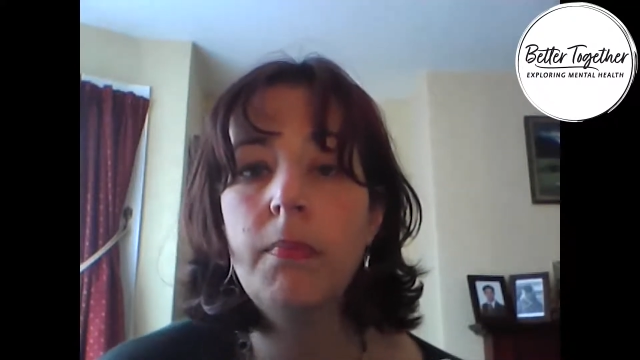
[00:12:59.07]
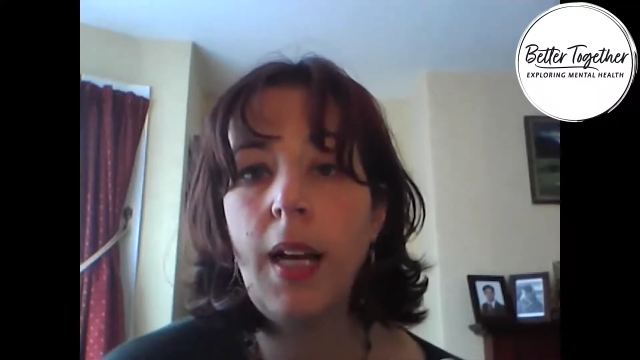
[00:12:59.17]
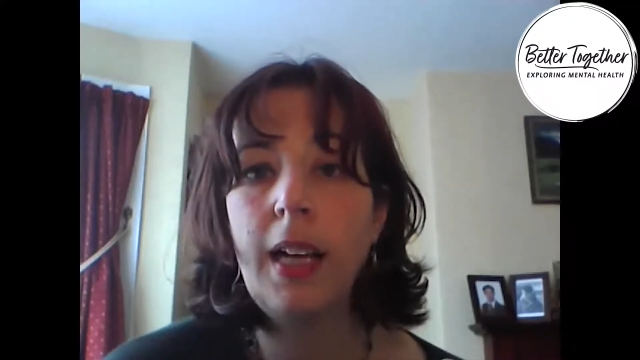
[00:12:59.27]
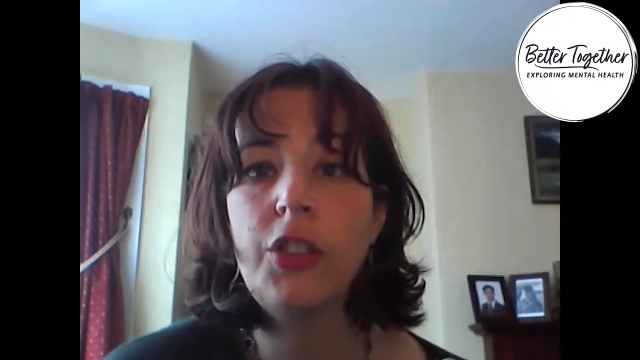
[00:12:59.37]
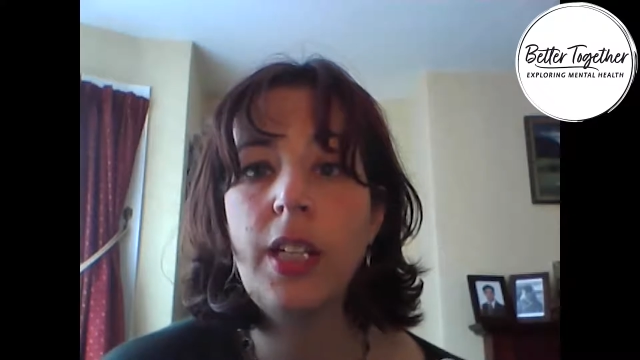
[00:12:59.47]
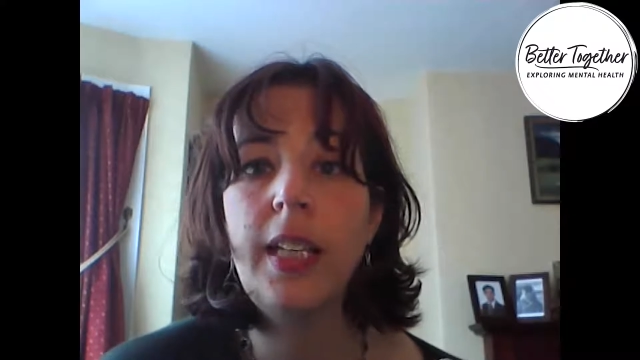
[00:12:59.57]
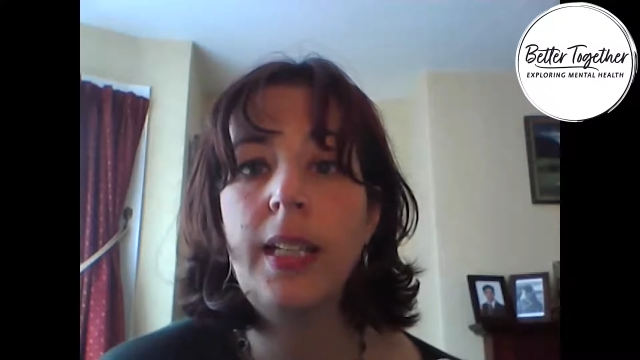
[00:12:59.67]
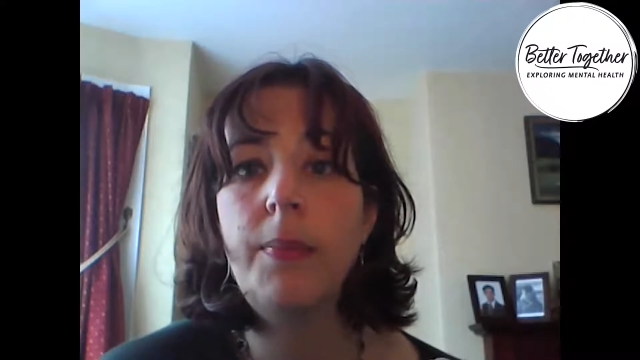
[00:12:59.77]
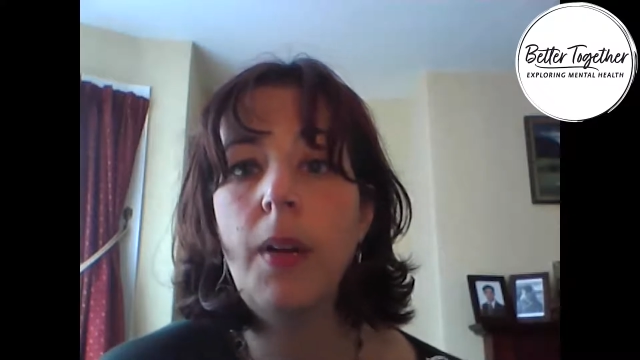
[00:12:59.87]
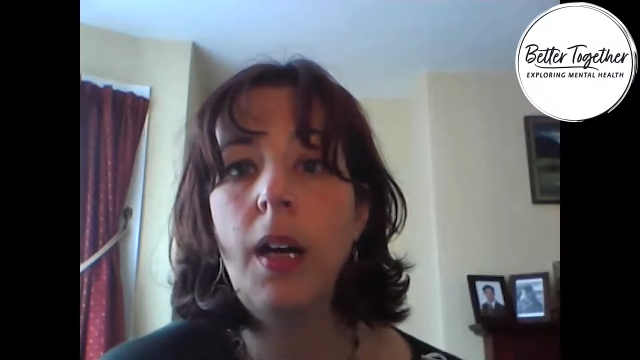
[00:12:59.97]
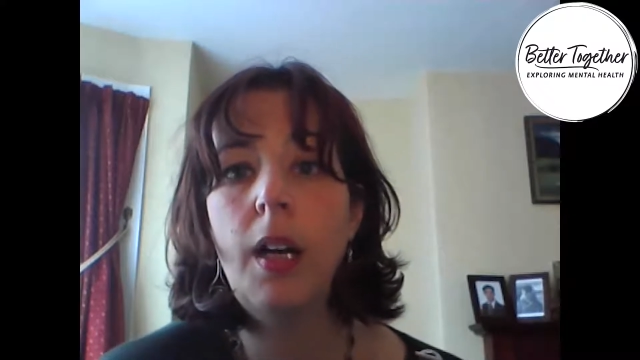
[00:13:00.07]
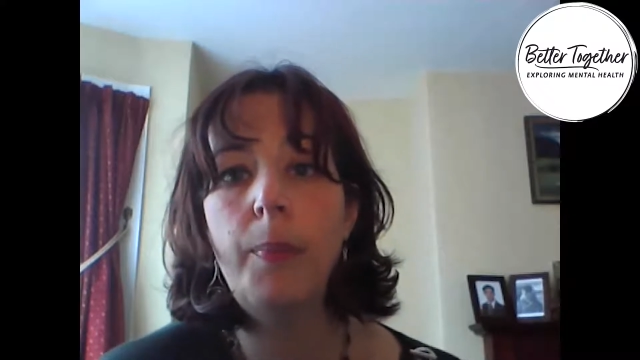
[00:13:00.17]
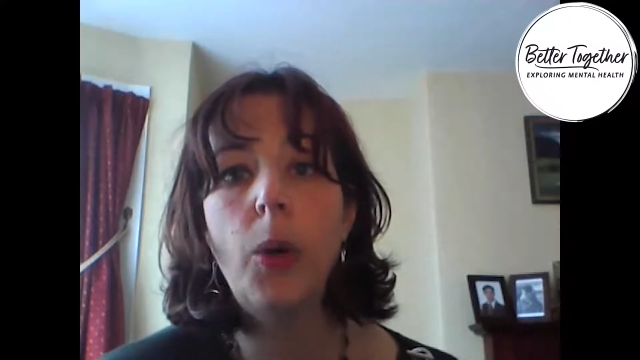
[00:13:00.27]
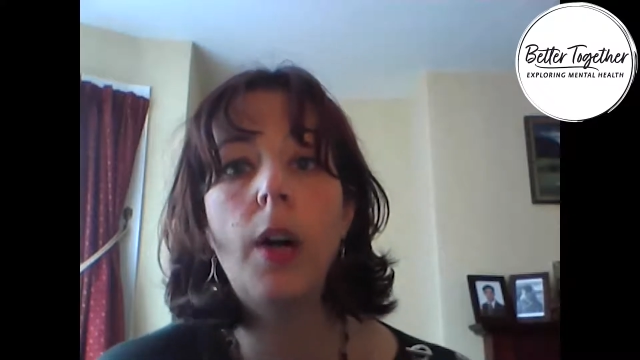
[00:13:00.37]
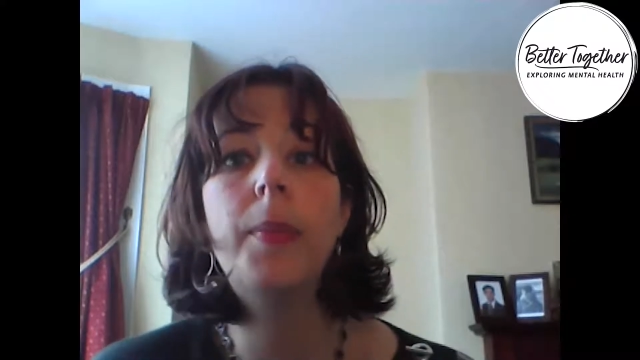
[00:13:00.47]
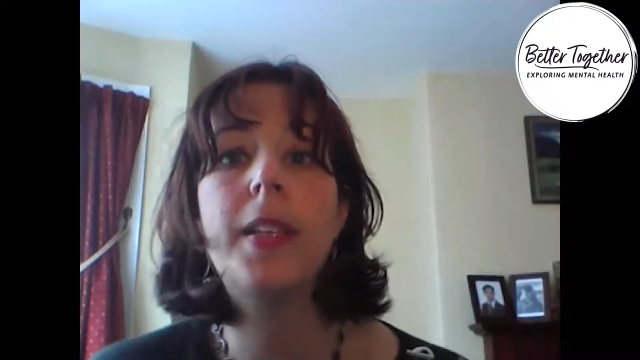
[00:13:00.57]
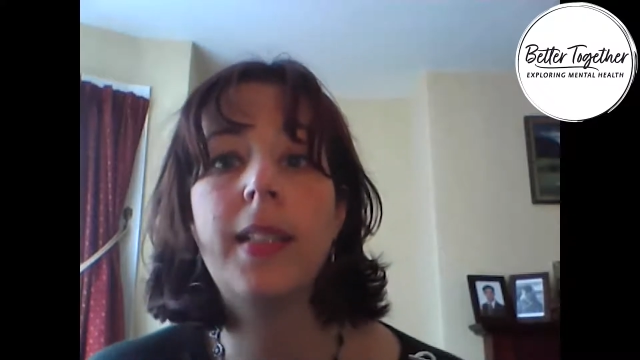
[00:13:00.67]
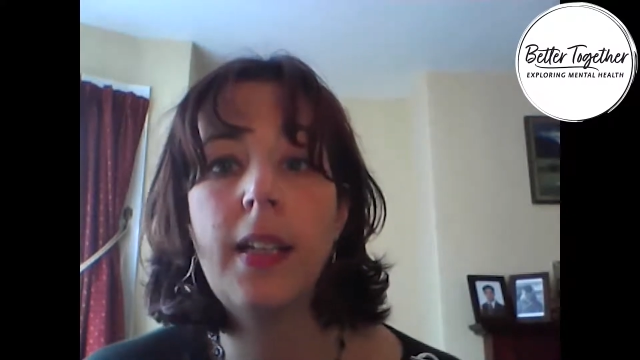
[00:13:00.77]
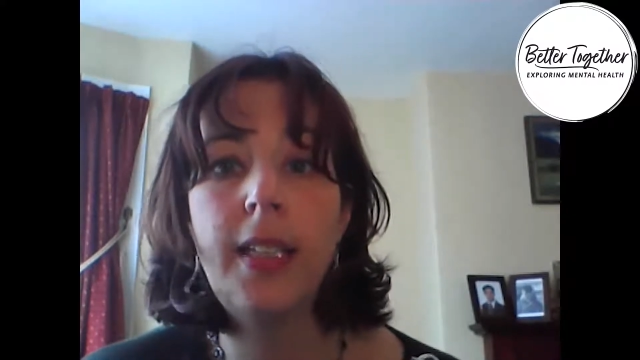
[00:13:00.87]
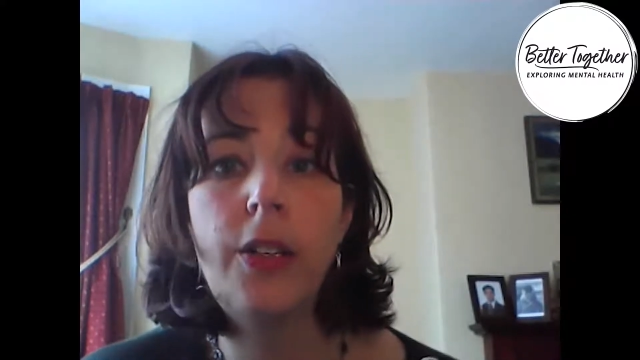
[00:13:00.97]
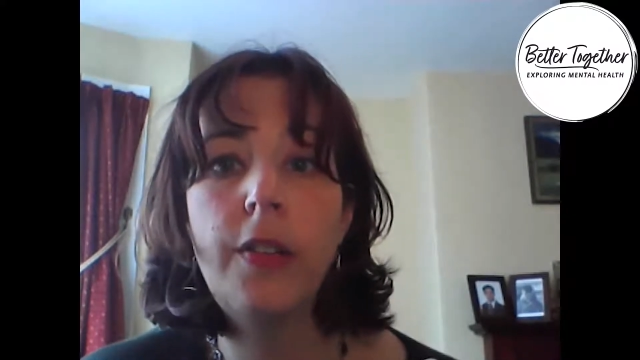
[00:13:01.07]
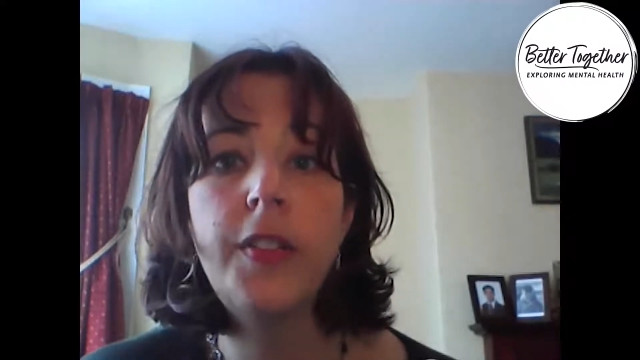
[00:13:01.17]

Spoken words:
actually brought up this idea of a